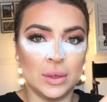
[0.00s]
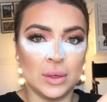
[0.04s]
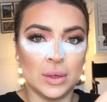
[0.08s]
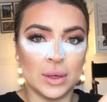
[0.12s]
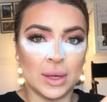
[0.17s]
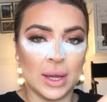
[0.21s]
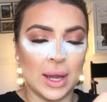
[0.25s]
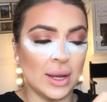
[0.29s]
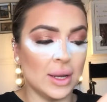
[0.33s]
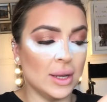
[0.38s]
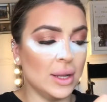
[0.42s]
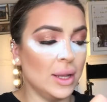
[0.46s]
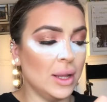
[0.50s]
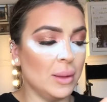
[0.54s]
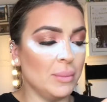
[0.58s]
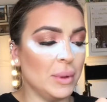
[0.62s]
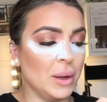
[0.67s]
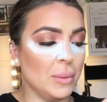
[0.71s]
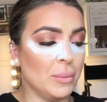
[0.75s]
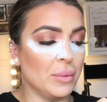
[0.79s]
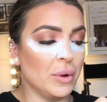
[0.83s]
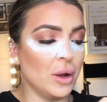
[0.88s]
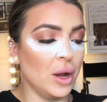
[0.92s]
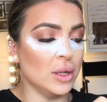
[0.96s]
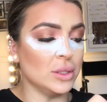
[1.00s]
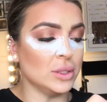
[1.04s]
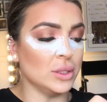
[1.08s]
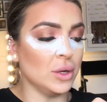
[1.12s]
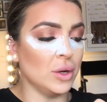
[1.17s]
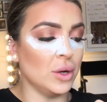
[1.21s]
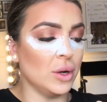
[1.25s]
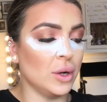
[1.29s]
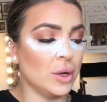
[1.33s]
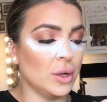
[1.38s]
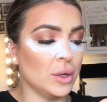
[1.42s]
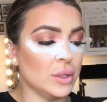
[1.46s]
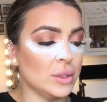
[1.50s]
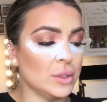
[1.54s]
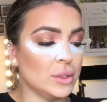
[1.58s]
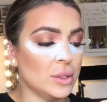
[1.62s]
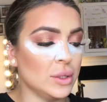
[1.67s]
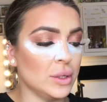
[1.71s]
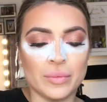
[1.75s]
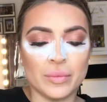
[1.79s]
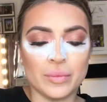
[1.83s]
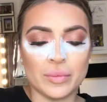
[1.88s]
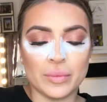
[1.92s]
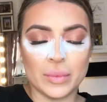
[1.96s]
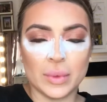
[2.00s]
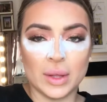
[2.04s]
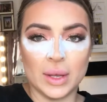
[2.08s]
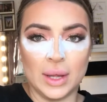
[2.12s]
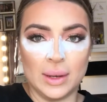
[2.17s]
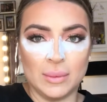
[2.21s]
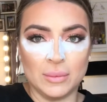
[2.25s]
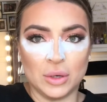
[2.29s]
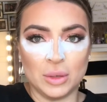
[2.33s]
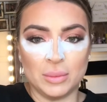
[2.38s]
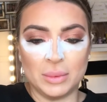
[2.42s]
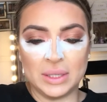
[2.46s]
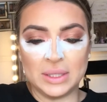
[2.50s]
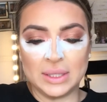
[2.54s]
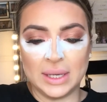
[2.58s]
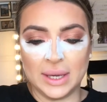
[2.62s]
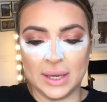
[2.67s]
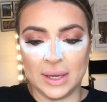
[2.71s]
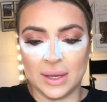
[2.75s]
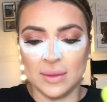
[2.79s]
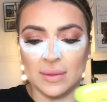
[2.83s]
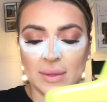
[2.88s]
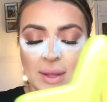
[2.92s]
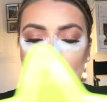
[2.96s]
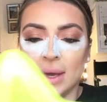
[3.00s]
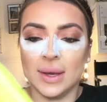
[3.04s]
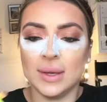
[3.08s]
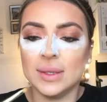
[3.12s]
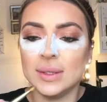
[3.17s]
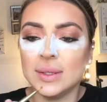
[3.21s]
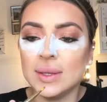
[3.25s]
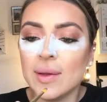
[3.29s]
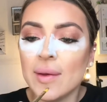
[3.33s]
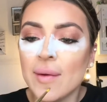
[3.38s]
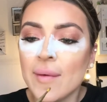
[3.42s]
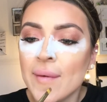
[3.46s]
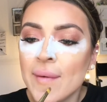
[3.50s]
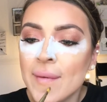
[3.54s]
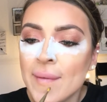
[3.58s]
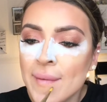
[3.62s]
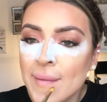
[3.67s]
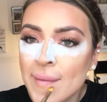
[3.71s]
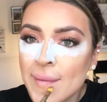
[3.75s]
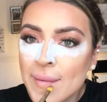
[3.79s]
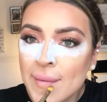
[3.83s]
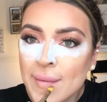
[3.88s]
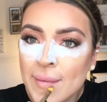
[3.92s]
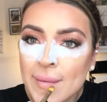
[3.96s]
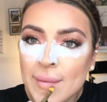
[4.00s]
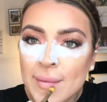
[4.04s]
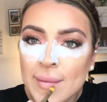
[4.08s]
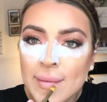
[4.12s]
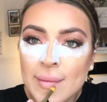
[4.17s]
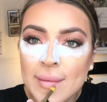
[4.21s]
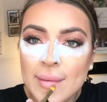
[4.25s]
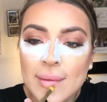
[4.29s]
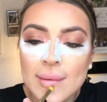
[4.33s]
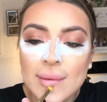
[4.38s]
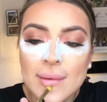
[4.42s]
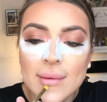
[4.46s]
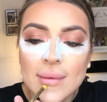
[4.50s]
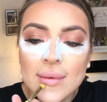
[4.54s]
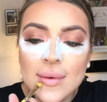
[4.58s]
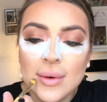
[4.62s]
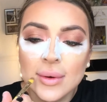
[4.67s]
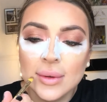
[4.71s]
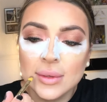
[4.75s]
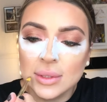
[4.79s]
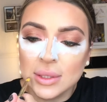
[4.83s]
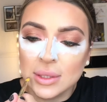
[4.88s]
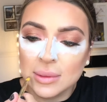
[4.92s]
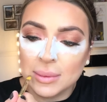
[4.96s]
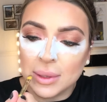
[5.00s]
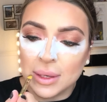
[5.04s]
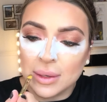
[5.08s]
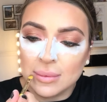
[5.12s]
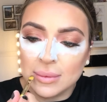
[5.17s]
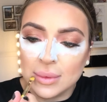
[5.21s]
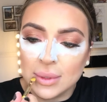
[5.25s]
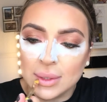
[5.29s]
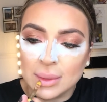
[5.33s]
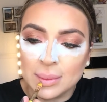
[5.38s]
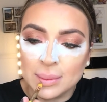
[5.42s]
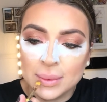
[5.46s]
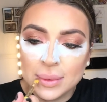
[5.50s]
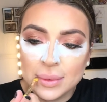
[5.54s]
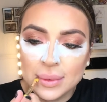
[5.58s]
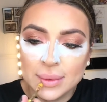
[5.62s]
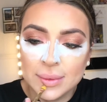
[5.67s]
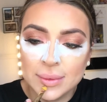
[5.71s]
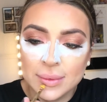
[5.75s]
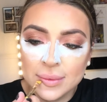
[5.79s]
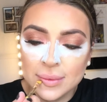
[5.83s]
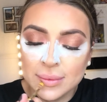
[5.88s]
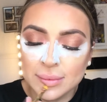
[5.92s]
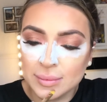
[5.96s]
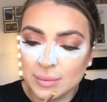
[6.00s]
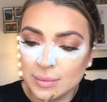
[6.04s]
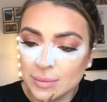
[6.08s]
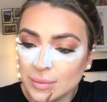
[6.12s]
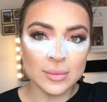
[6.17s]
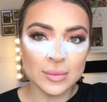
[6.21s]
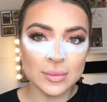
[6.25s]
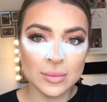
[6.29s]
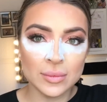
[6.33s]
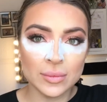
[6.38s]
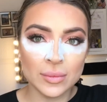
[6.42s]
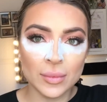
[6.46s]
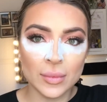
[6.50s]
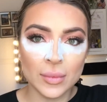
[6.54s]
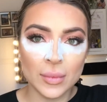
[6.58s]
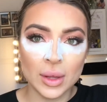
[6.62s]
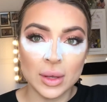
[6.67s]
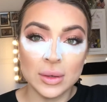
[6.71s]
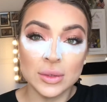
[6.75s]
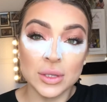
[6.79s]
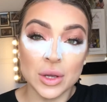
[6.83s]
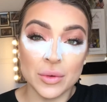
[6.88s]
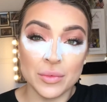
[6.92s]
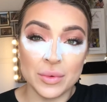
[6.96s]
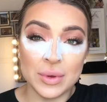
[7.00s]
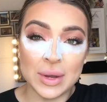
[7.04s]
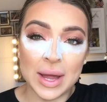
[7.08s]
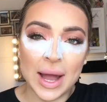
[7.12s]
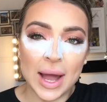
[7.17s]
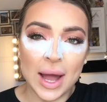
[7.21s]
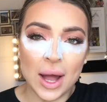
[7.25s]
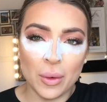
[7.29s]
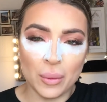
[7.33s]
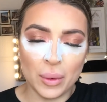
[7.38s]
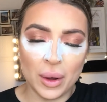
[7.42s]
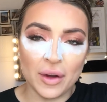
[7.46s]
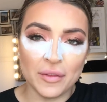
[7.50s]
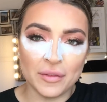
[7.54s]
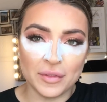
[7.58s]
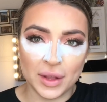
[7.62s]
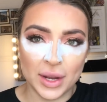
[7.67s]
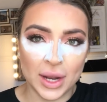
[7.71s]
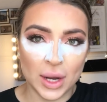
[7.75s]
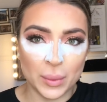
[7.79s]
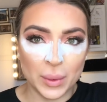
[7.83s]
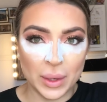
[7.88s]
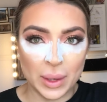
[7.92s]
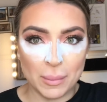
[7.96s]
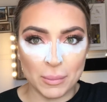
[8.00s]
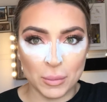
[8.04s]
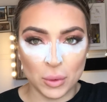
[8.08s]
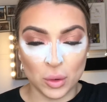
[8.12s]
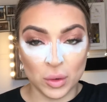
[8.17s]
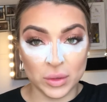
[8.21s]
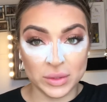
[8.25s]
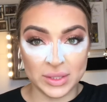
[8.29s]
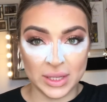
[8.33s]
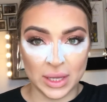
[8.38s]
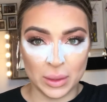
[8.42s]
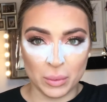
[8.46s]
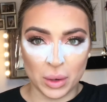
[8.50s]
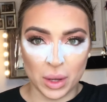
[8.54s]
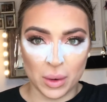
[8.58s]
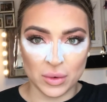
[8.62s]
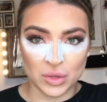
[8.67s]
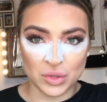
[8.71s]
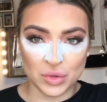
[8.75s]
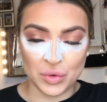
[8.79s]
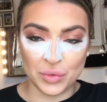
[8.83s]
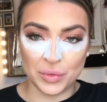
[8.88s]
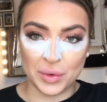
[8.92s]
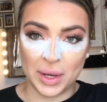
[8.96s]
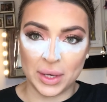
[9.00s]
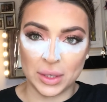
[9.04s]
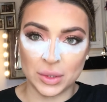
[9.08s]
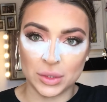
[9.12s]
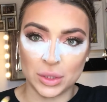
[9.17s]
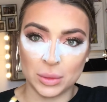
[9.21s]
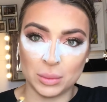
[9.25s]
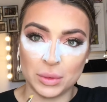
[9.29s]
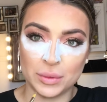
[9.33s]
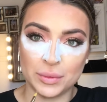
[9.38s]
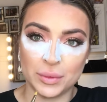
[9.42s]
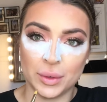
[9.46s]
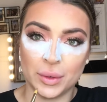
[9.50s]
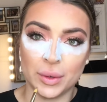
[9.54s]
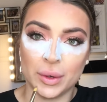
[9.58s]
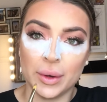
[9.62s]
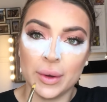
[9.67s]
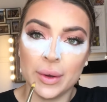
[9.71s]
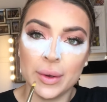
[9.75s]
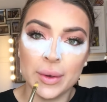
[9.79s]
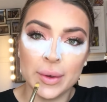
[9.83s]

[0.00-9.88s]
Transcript: getting a little bit of product, and I'm going to be taking this under the bottom lip. So now I feel like we can more see what I was referring to before,